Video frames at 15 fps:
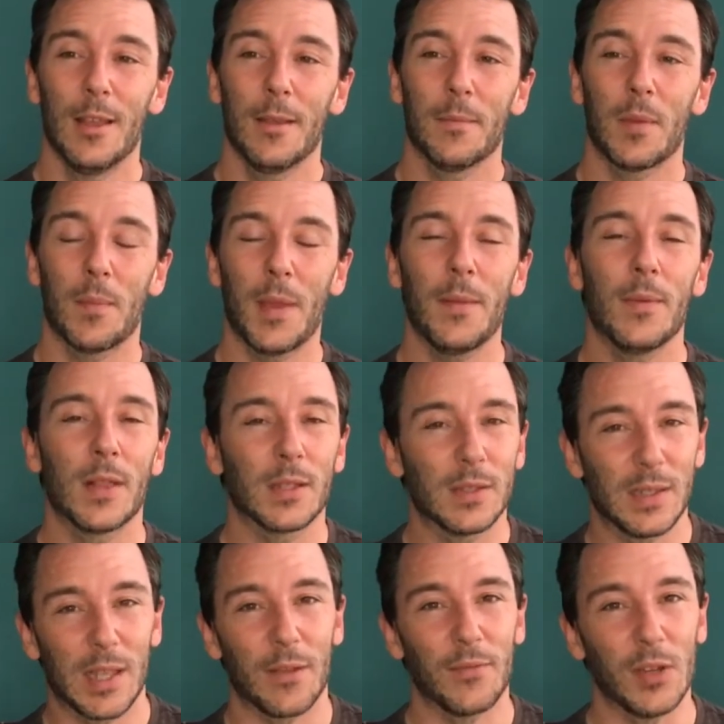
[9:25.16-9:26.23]
But maybe that's
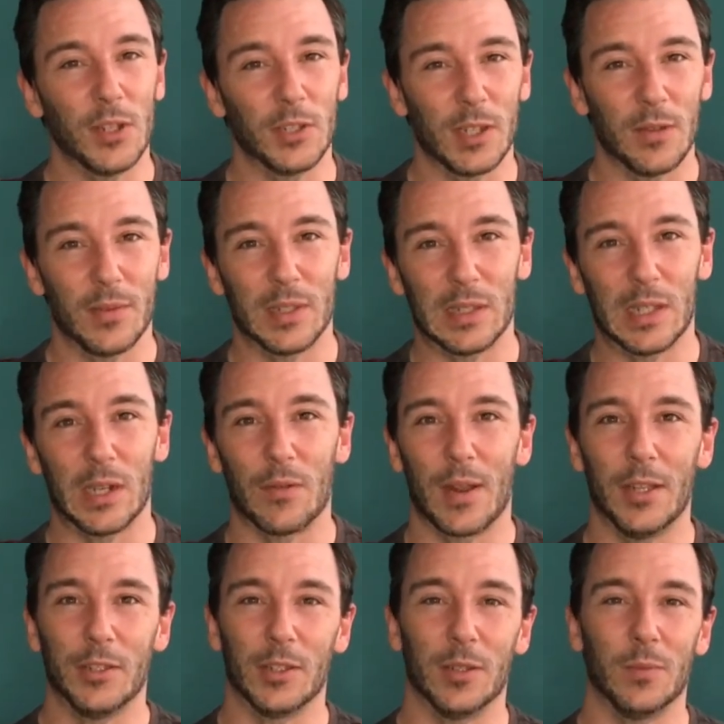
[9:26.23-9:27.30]
the definition of
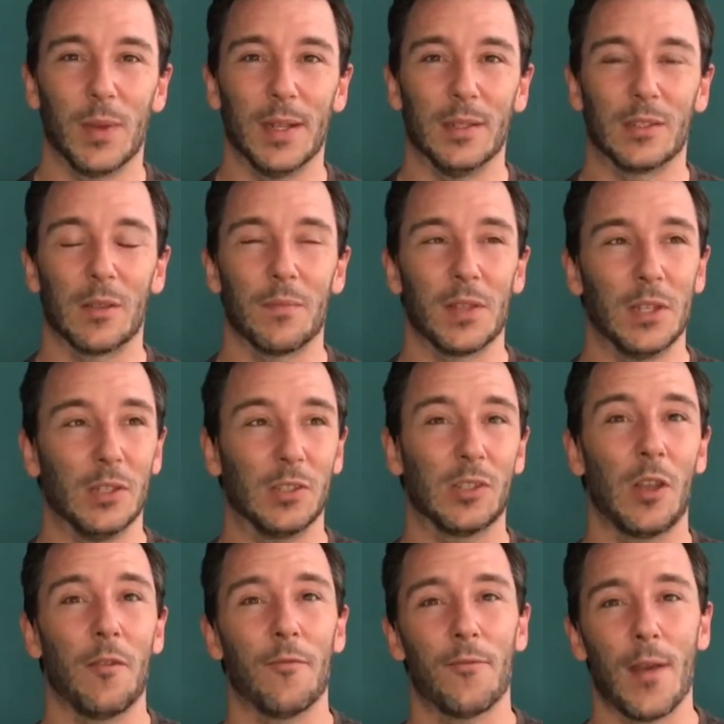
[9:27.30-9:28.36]
exhilaration, when something is
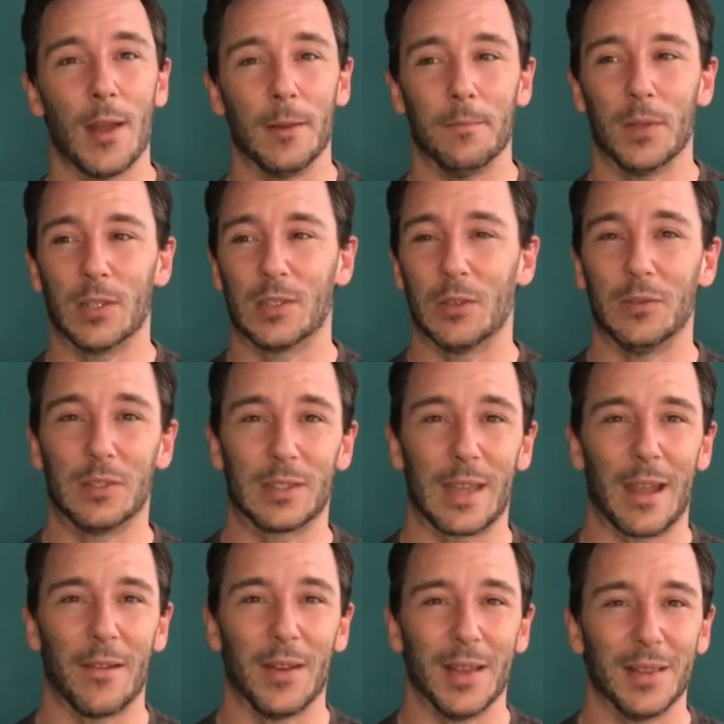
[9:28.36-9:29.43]
so fun but so
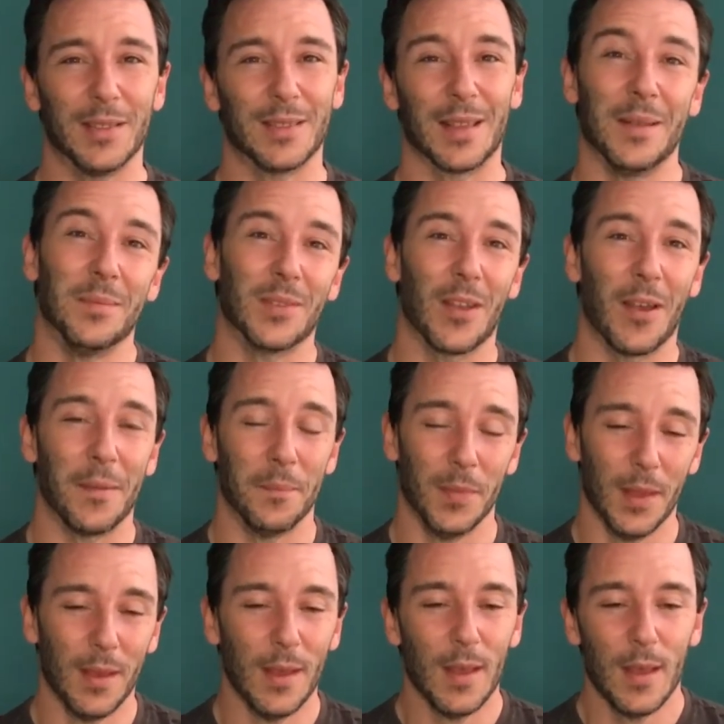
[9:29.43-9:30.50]
scary at the same time.
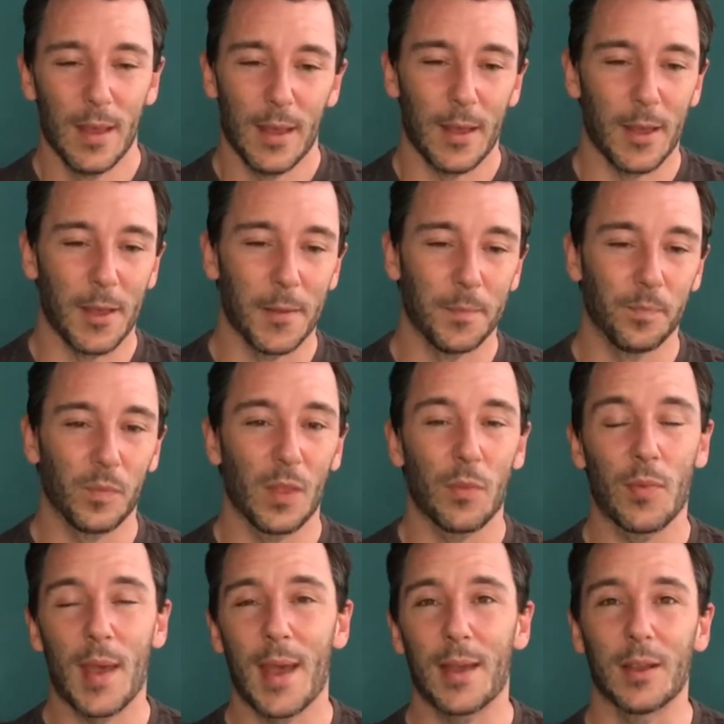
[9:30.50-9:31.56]

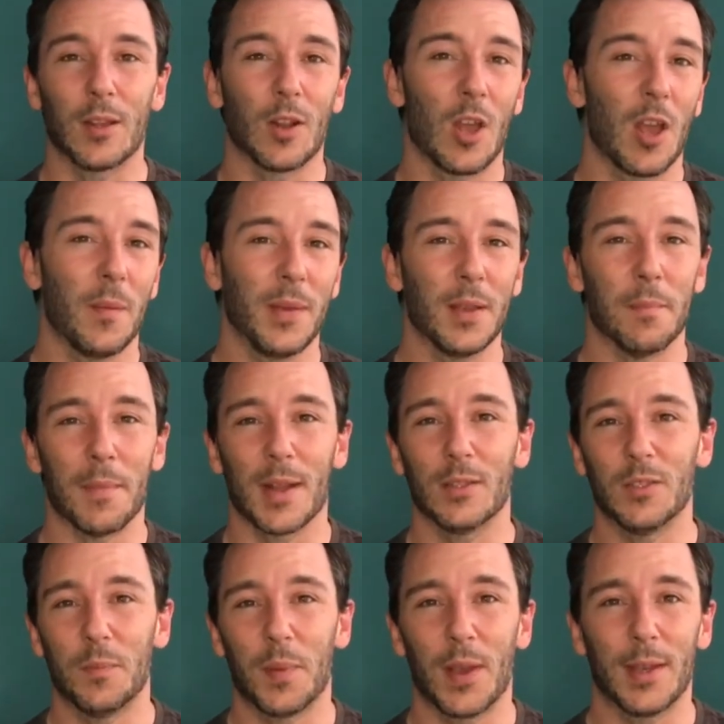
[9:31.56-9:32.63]
That and climbing and
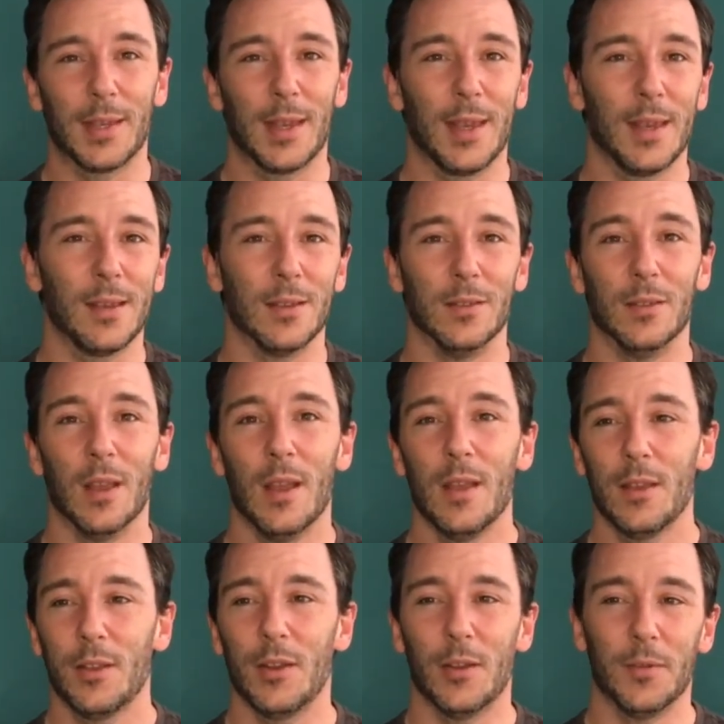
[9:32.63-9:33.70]
mountain biking and,
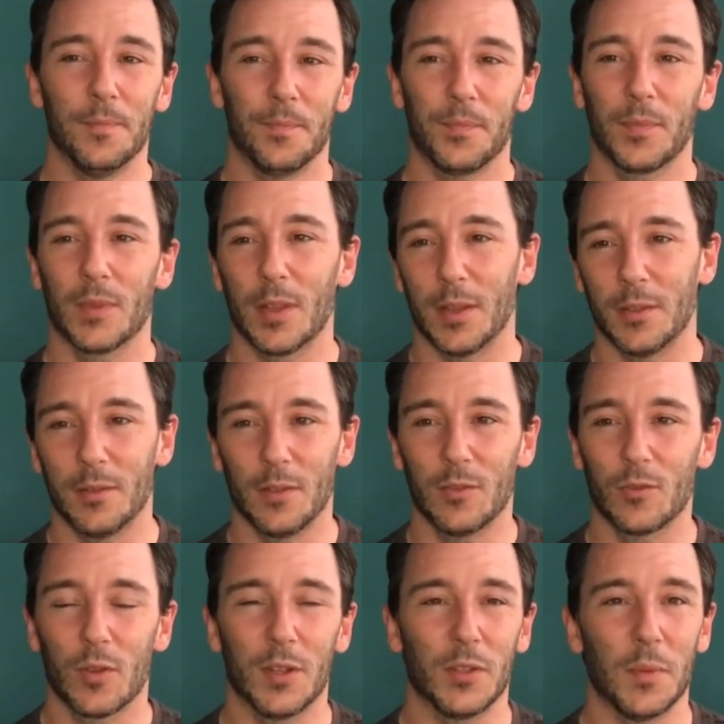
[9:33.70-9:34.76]
you know,
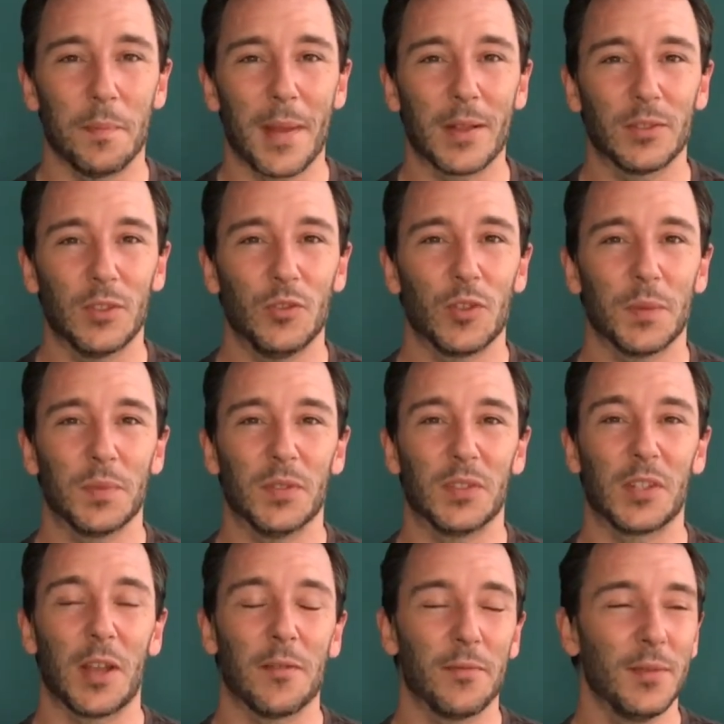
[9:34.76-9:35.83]
trying to do mountain trips and
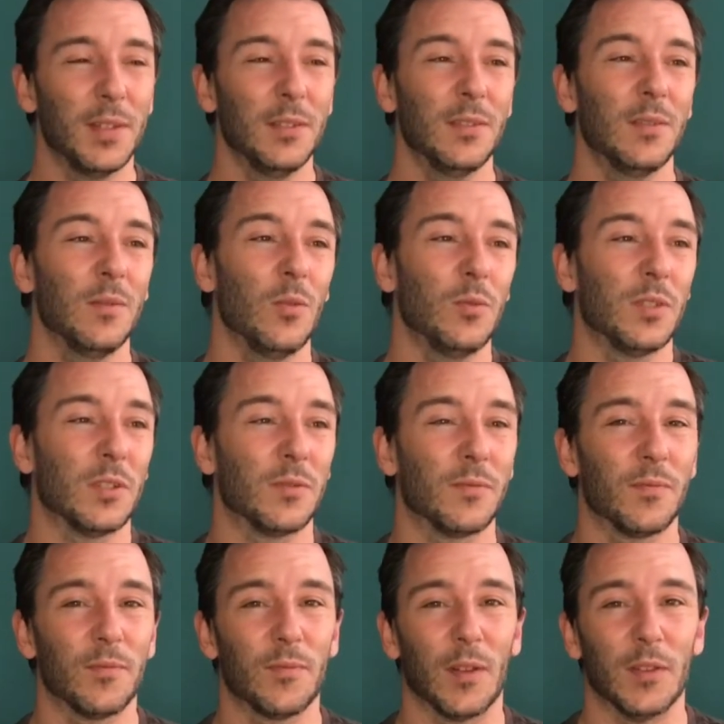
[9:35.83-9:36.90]
stuff is all
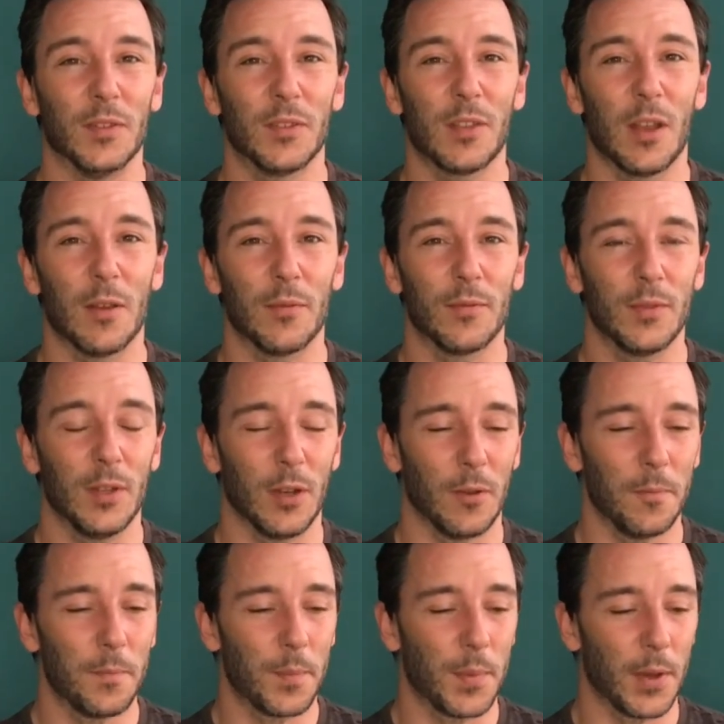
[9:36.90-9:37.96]
just fun stuff, you
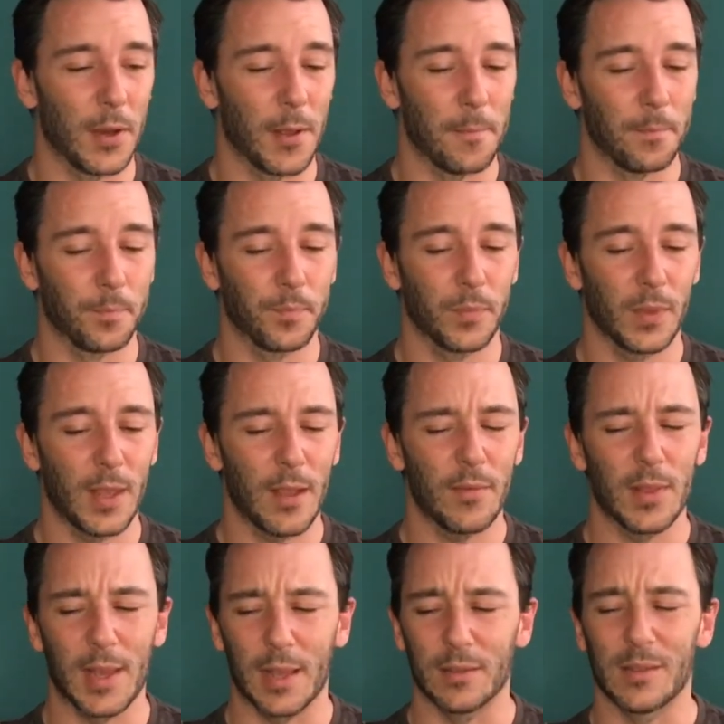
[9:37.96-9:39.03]
know. But
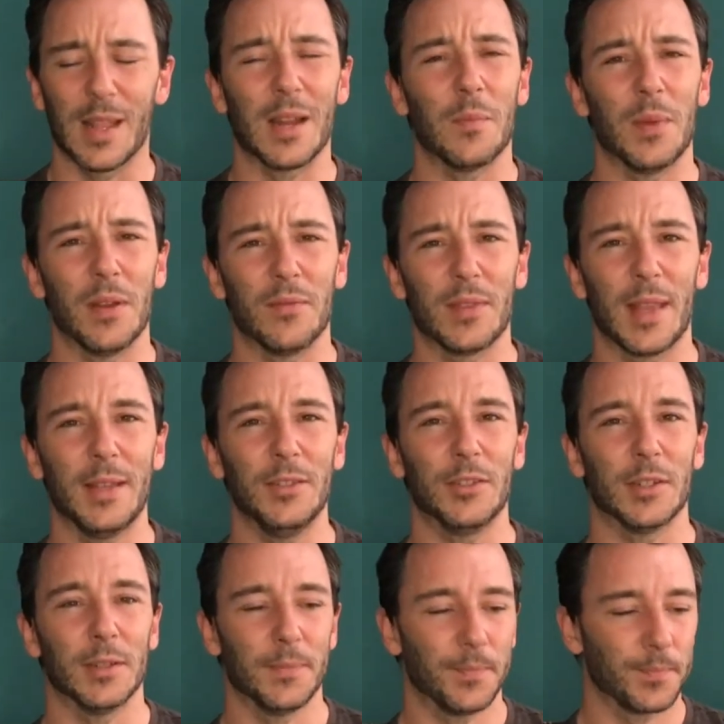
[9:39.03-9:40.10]
everything has an element of danger.